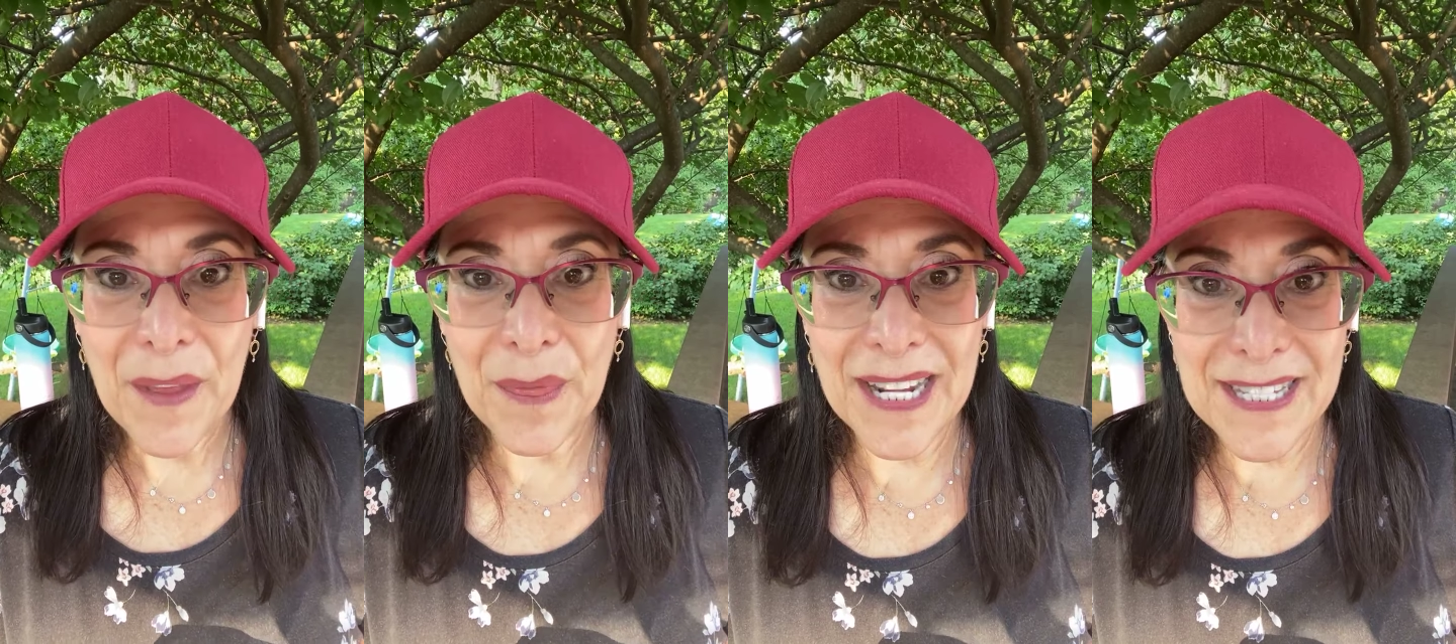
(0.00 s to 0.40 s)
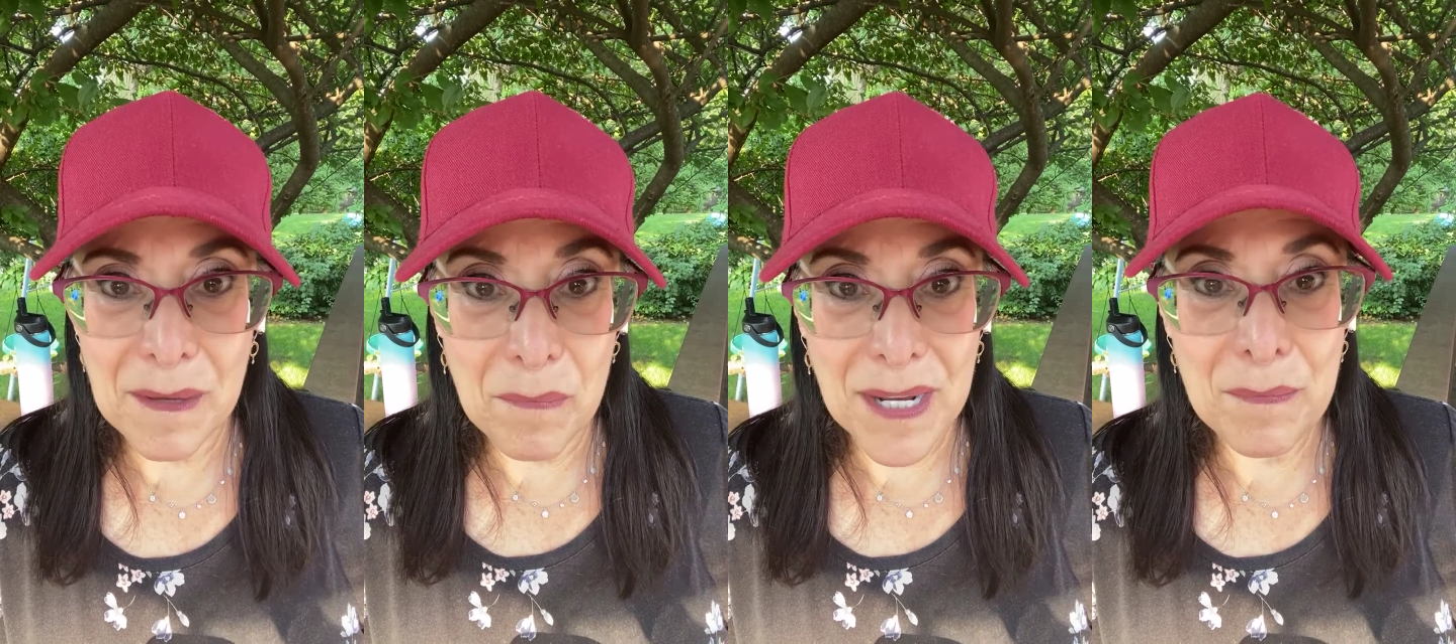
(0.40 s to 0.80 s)
that
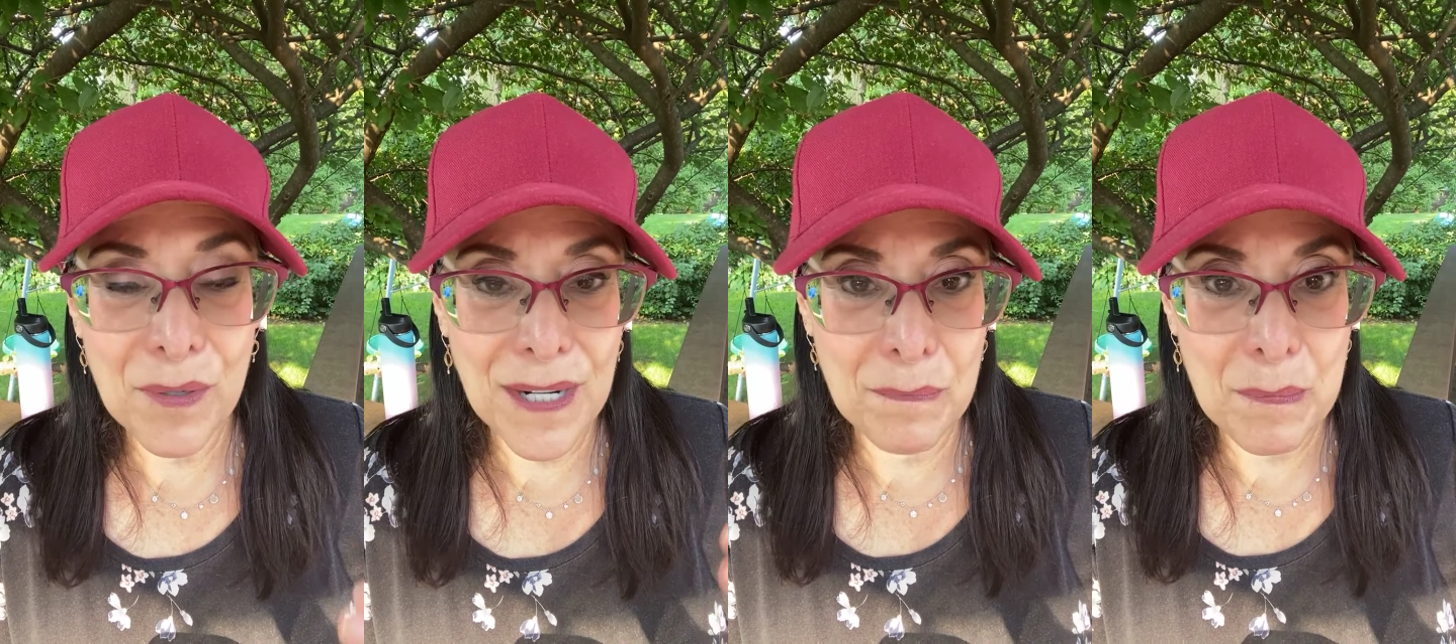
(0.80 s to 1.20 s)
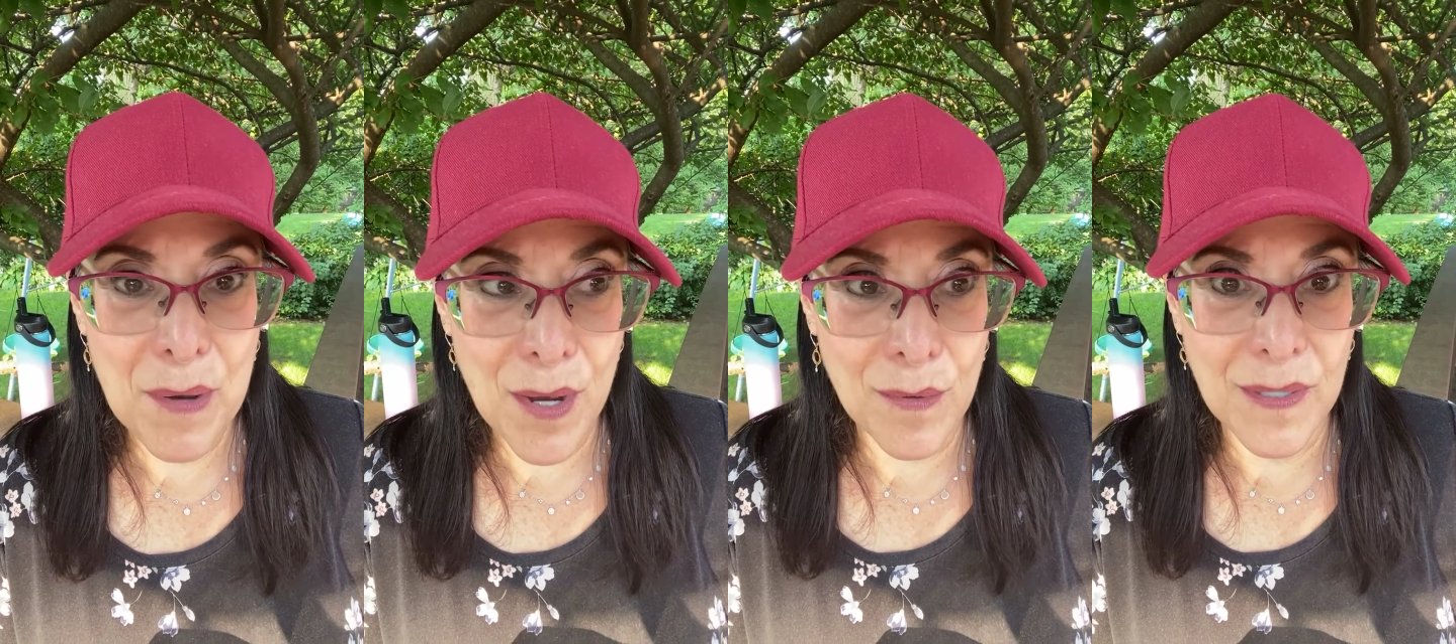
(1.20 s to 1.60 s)
somebody put up a
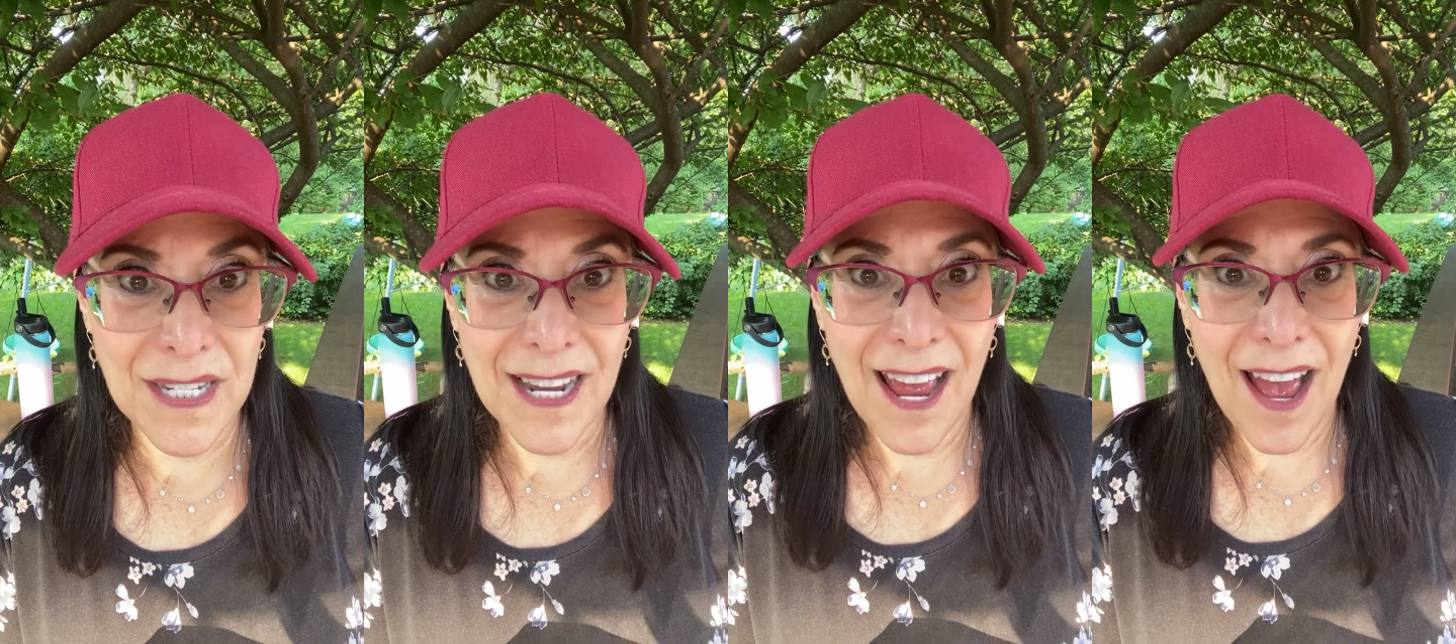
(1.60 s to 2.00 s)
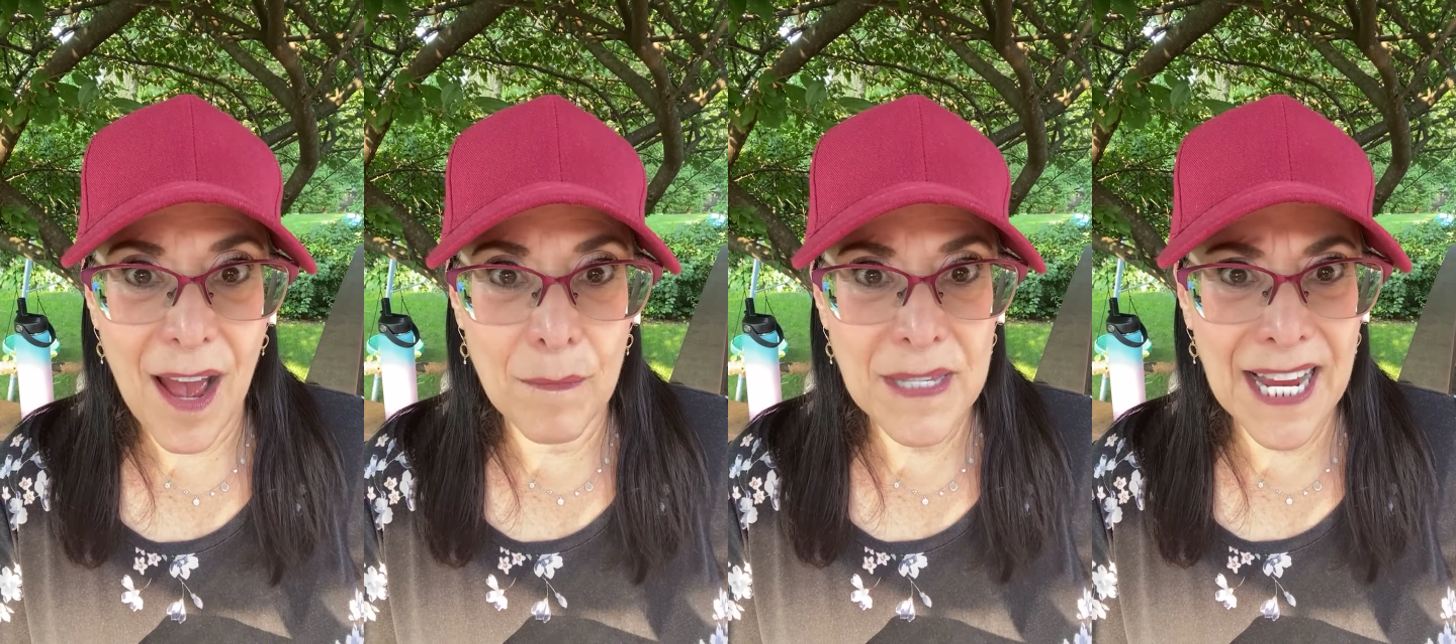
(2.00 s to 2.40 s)
post
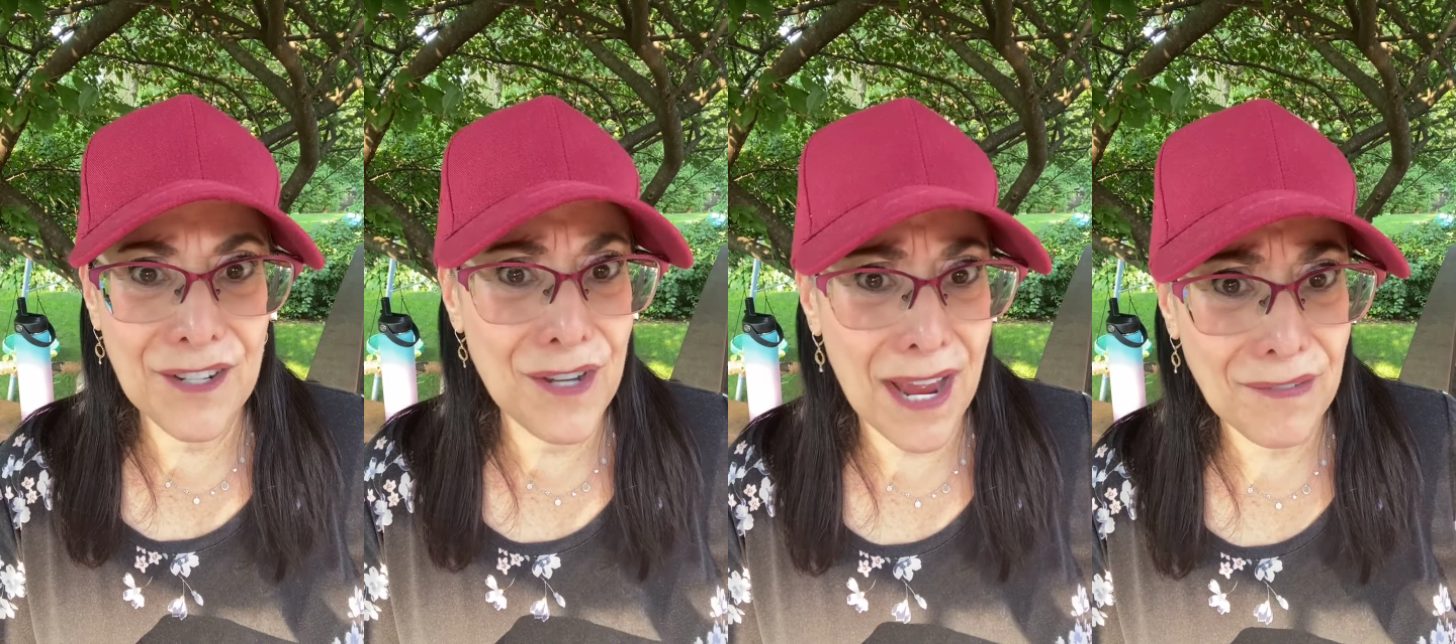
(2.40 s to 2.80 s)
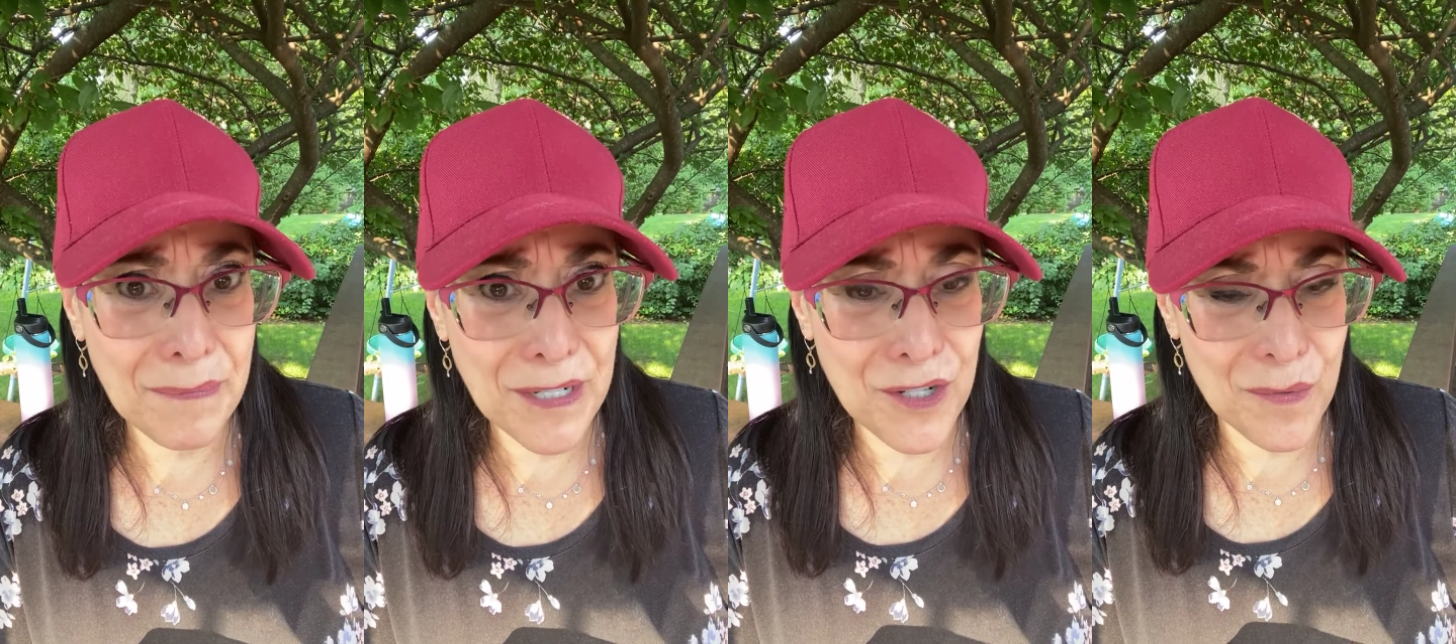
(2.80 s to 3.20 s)
saying, do you have to
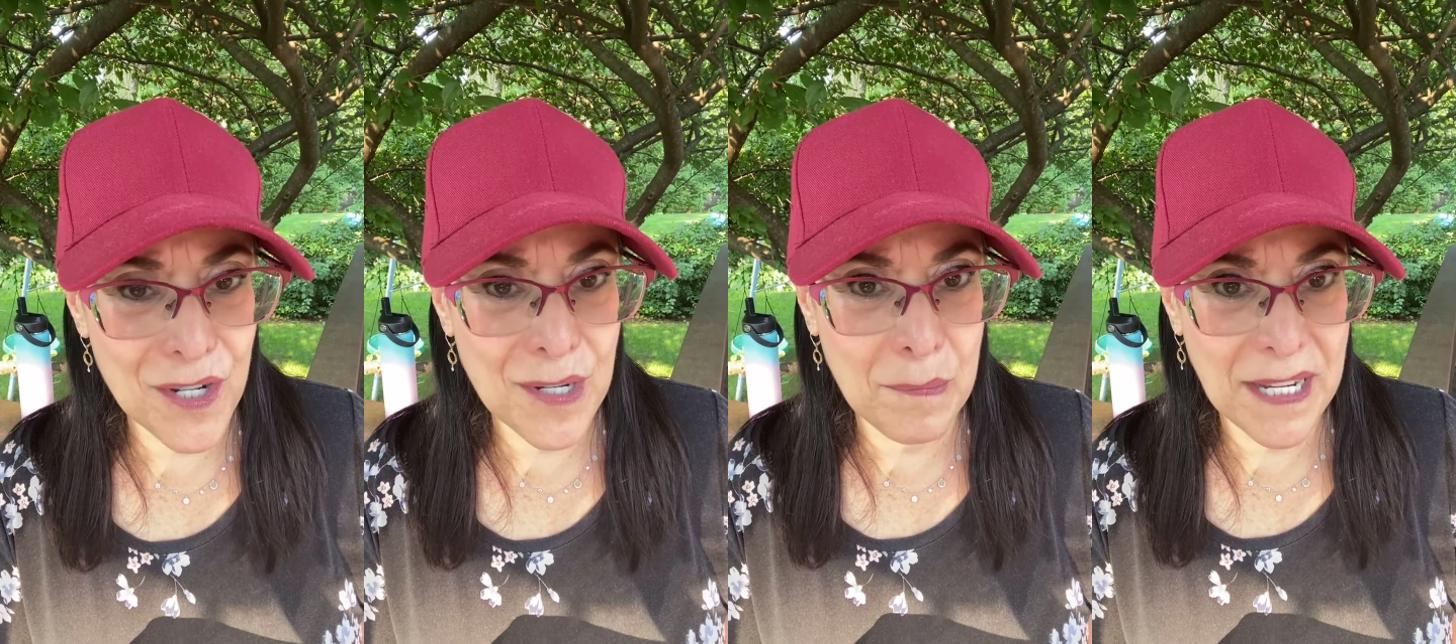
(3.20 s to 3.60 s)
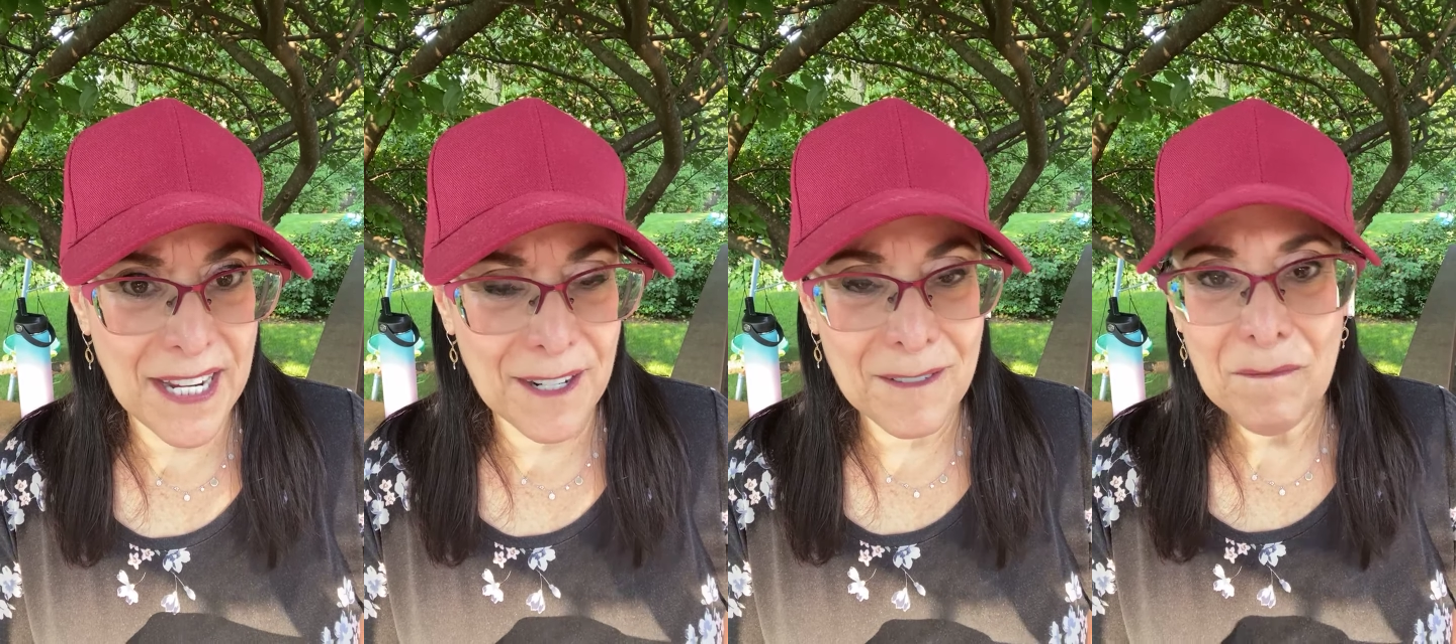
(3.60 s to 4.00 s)
be Jewish to be
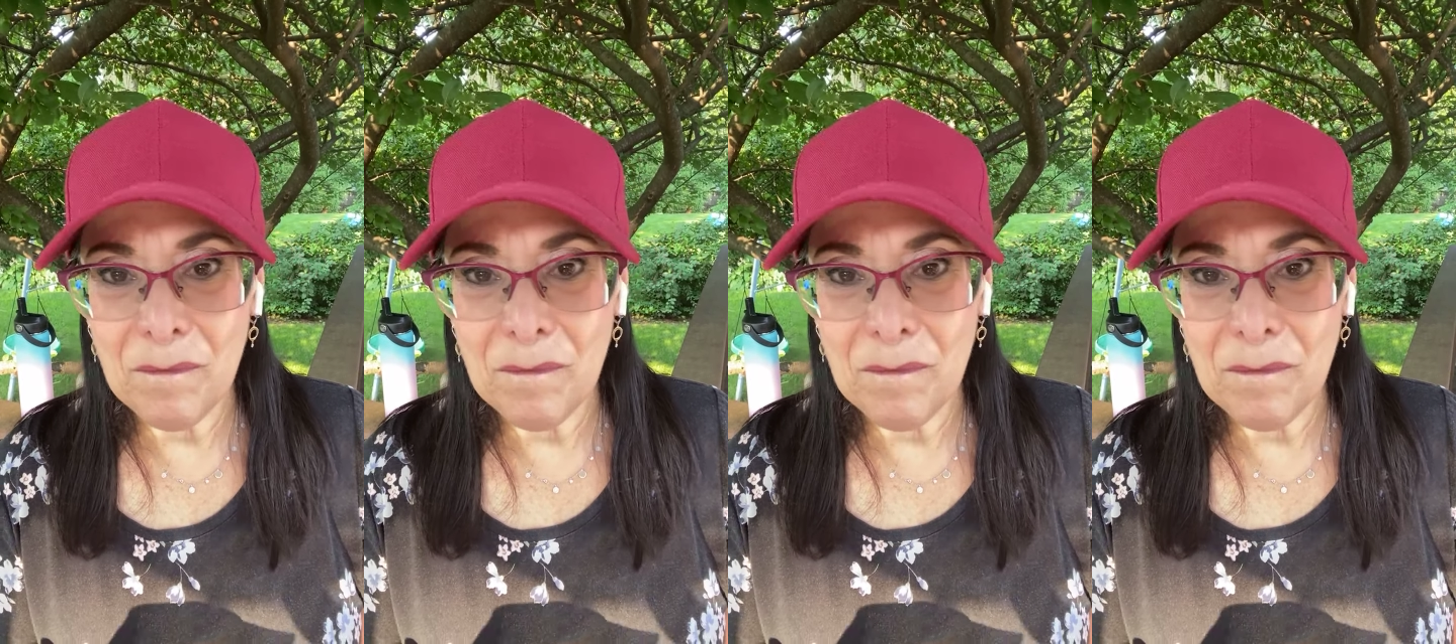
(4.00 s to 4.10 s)
here?